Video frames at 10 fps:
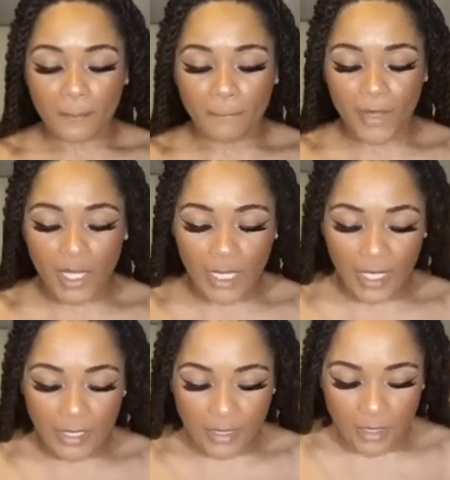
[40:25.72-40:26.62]

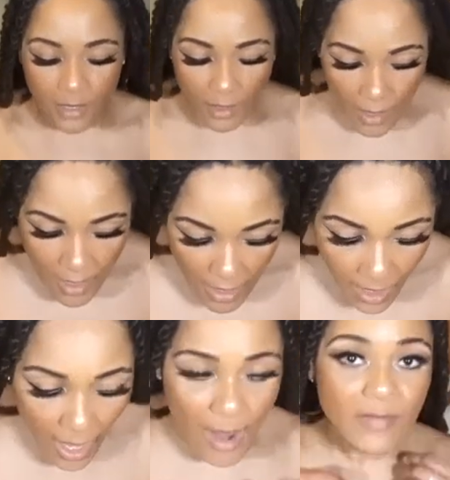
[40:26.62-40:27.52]
But
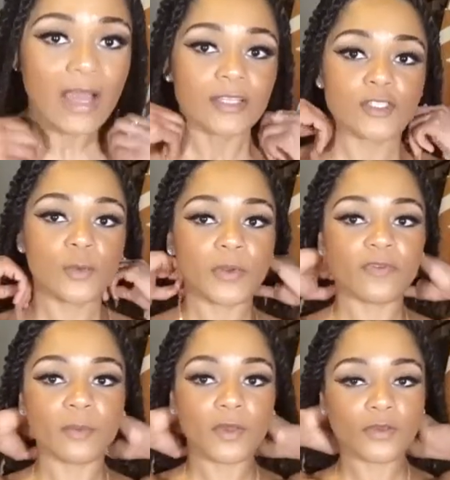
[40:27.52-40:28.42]
I'm not super
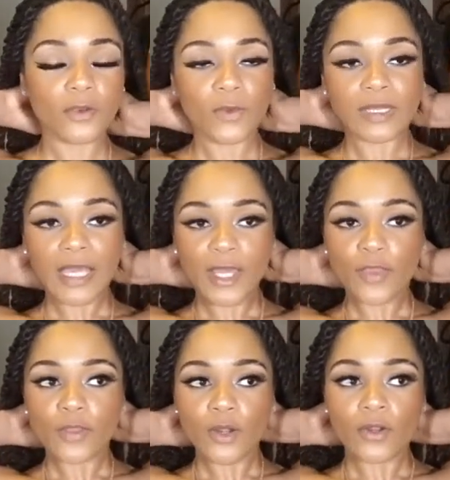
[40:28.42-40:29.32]
familiar with like
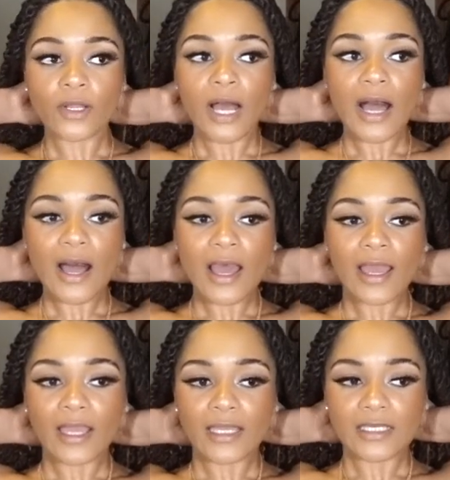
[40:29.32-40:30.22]
third
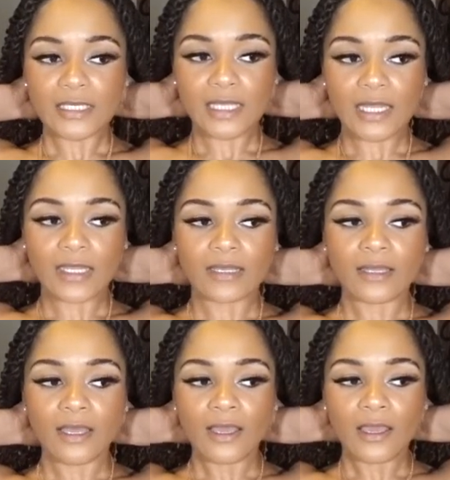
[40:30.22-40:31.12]
eyes and
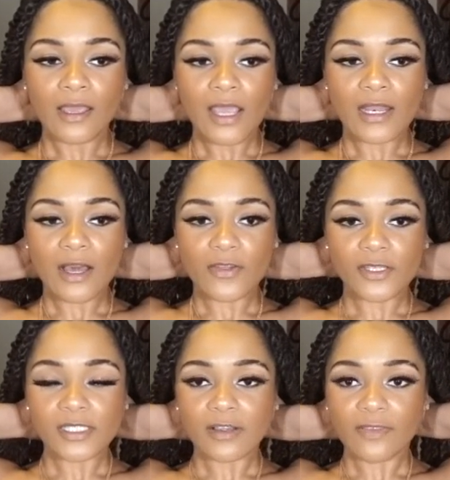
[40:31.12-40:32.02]
other
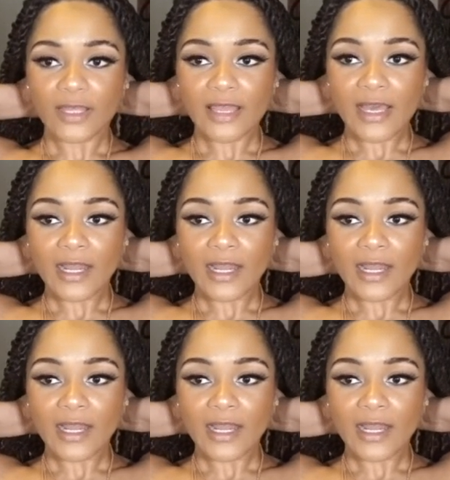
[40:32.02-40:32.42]
stuff like that.